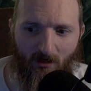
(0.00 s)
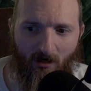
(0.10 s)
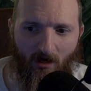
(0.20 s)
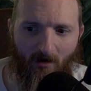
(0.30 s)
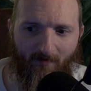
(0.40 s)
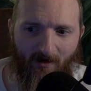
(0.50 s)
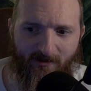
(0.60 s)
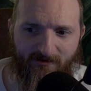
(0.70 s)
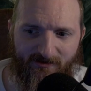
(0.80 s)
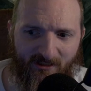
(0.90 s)

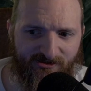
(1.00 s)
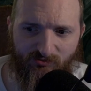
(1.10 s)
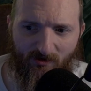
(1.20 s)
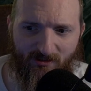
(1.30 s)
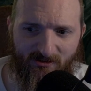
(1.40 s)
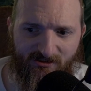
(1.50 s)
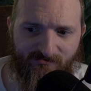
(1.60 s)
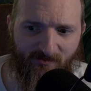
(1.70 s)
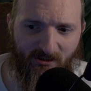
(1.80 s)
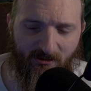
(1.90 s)
And this one gives
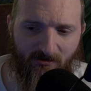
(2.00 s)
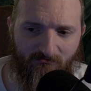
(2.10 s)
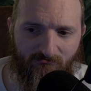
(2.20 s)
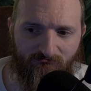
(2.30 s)
me